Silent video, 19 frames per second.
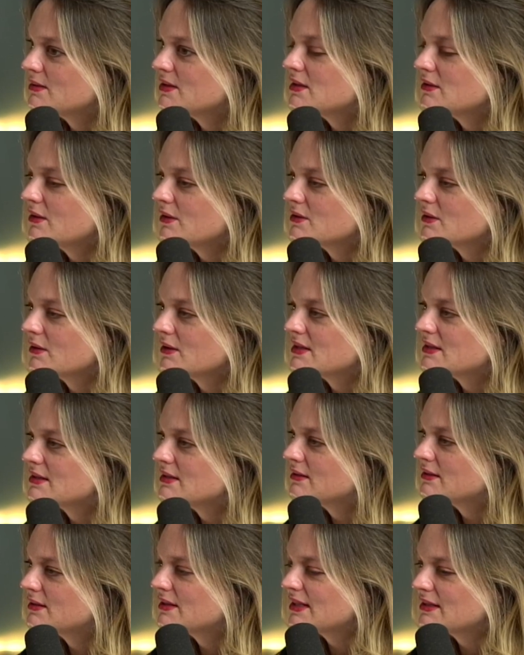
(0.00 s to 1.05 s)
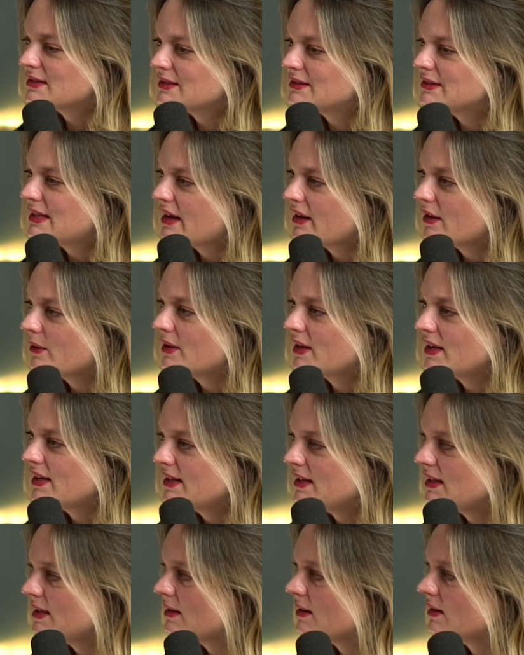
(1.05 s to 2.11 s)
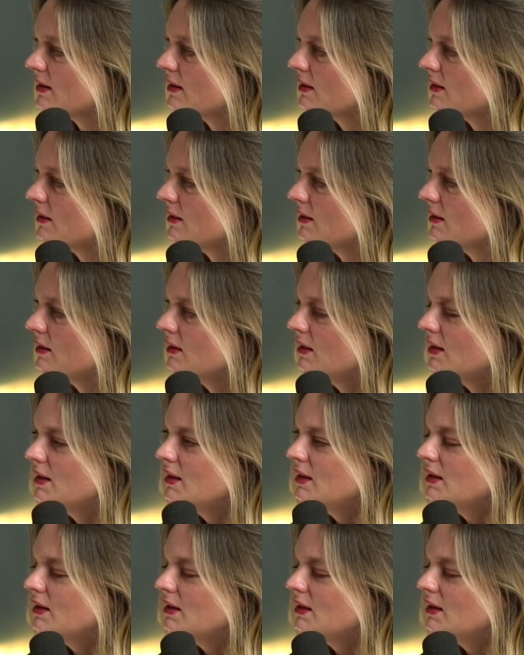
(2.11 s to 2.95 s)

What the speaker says: It still goes on. It's things like Lego and IKEA and